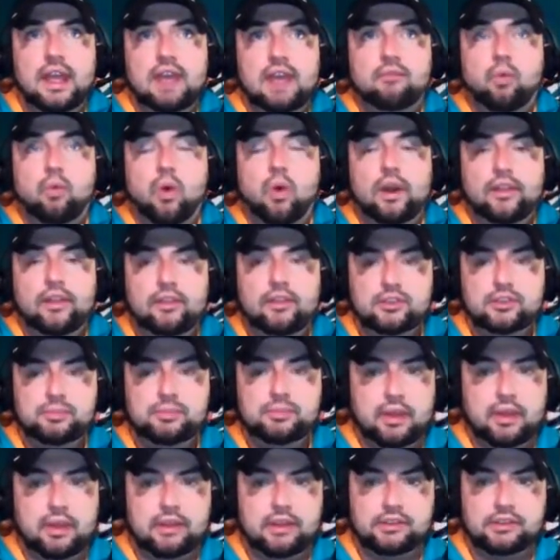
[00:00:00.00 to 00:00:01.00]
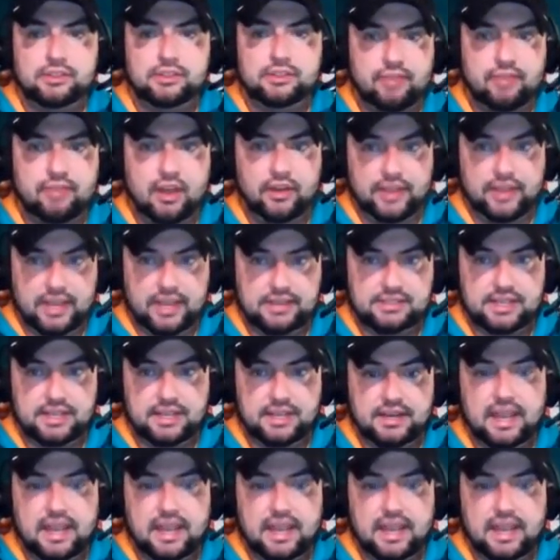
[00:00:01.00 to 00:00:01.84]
if one of those players fell to 18,